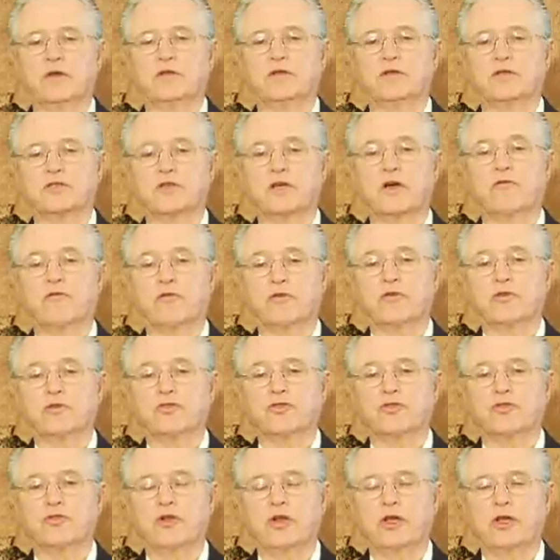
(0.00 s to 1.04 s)
discover the
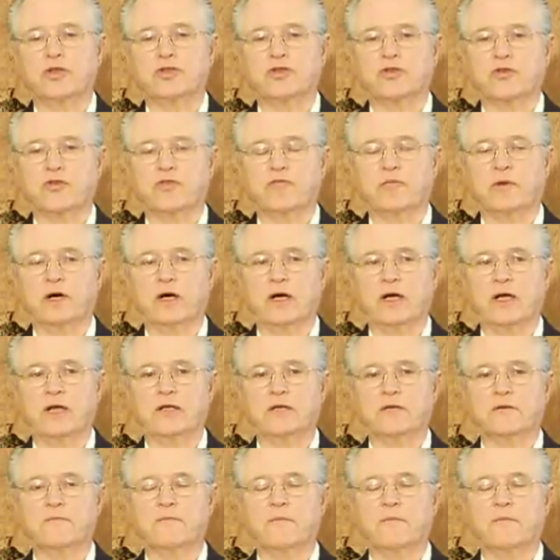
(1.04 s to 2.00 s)
true nature of mind.